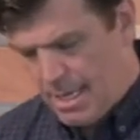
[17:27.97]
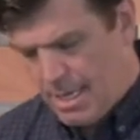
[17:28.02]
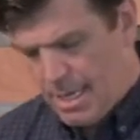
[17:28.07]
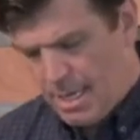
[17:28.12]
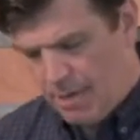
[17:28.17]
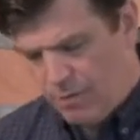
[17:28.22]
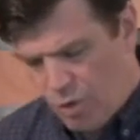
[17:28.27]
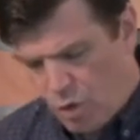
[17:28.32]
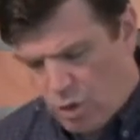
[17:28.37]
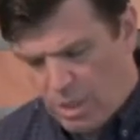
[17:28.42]

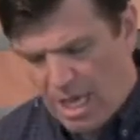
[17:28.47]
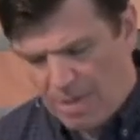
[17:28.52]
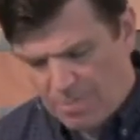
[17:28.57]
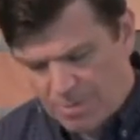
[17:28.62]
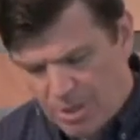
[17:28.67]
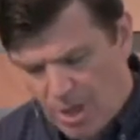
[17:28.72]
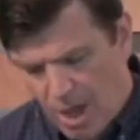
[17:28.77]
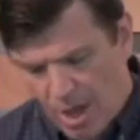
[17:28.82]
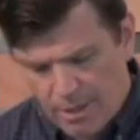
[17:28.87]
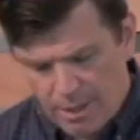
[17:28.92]
If you keep
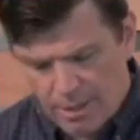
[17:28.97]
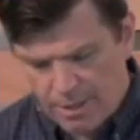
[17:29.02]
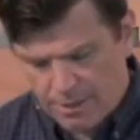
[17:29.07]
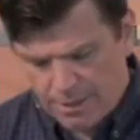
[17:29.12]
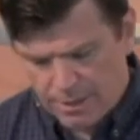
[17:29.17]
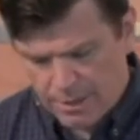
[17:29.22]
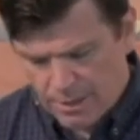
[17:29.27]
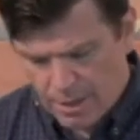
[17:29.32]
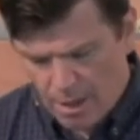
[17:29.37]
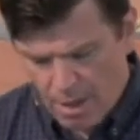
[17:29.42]
silent at
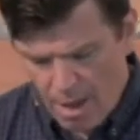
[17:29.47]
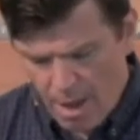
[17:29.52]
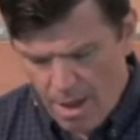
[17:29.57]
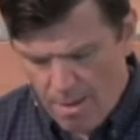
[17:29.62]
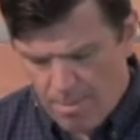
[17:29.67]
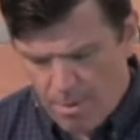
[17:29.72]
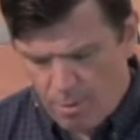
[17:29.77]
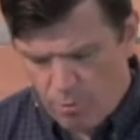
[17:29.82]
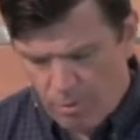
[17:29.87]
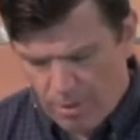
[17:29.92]
this
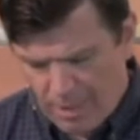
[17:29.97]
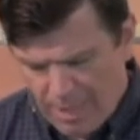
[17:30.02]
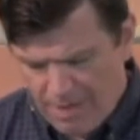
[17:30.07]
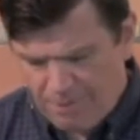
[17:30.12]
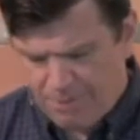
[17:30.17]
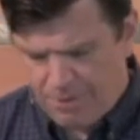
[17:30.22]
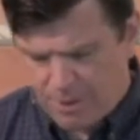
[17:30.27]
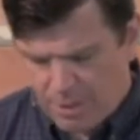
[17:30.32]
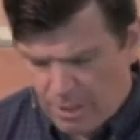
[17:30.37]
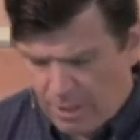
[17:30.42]
time, relief
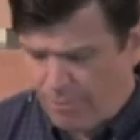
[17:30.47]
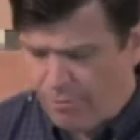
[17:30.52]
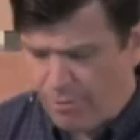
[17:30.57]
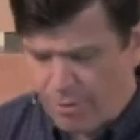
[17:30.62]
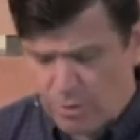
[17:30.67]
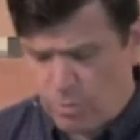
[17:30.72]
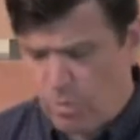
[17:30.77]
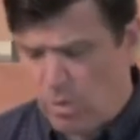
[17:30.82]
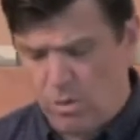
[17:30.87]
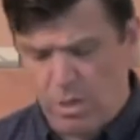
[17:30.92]
and
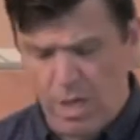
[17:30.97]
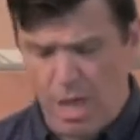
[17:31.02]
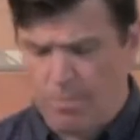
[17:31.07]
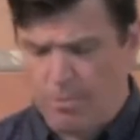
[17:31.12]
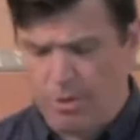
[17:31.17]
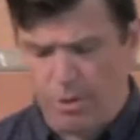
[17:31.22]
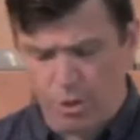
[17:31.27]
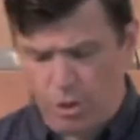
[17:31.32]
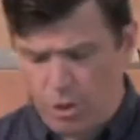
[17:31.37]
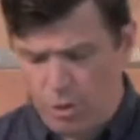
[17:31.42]
deliverance will come
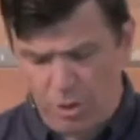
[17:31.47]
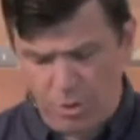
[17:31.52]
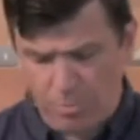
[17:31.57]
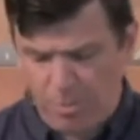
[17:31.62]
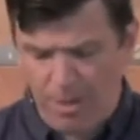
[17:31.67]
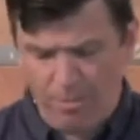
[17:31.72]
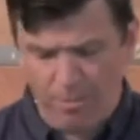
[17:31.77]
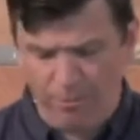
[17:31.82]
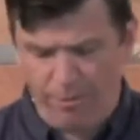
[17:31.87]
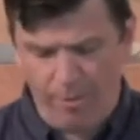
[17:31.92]
to the Jewish
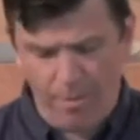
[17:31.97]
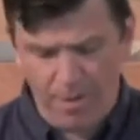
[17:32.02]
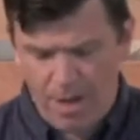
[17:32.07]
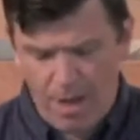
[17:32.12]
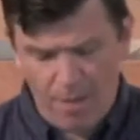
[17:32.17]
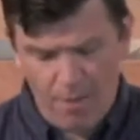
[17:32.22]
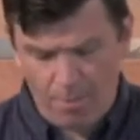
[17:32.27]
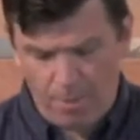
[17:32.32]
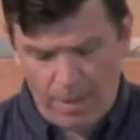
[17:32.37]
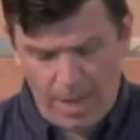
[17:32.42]
people from
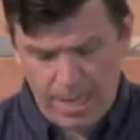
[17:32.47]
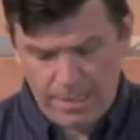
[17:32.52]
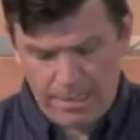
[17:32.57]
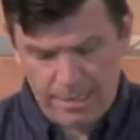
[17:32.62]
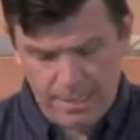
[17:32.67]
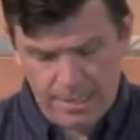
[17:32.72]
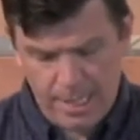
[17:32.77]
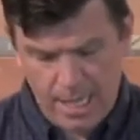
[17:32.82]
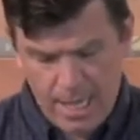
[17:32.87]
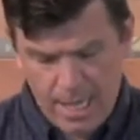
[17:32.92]
another
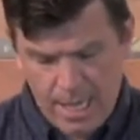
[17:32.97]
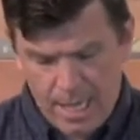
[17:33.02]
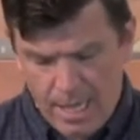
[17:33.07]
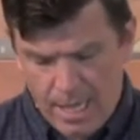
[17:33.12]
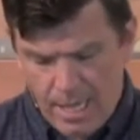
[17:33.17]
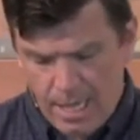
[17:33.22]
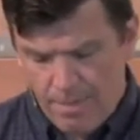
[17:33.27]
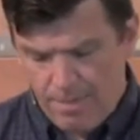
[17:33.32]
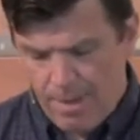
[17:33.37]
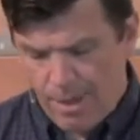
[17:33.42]
place,
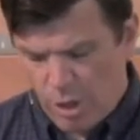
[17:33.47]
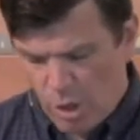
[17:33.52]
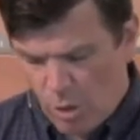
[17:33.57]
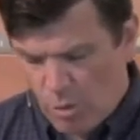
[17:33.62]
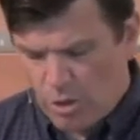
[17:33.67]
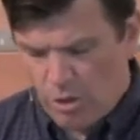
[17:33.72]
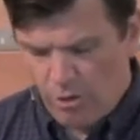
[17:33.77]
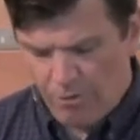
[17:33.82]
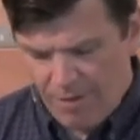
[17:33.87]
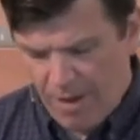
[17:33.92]
but you and
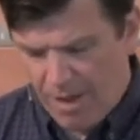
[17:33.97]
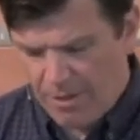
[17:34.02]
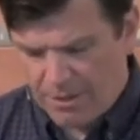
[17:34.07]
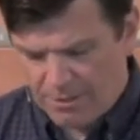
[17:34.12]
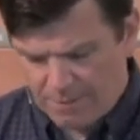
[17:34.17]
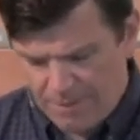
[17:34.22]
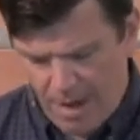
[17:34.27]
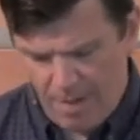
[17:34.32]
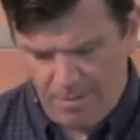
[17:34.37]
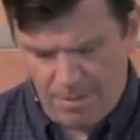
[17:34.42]
your father's
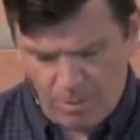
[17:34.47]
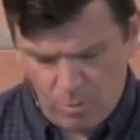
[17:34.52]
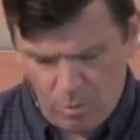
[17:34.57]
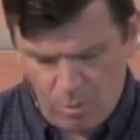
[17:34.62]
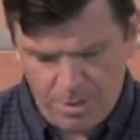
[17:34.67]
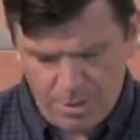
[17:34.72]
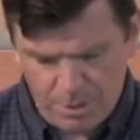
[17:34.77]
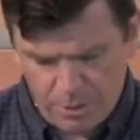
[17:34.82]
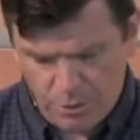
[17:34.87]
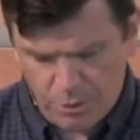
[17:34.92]
family will
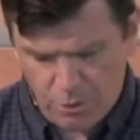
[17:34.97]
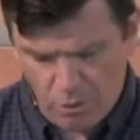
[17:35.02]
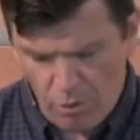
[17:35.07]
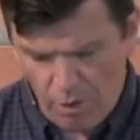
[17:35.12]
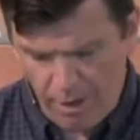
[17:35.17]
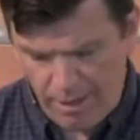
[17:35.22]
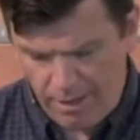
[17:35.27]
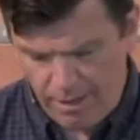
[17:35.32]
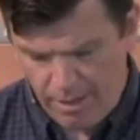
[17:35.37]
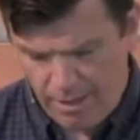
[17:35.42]
be
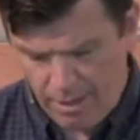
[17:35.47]
destroyed.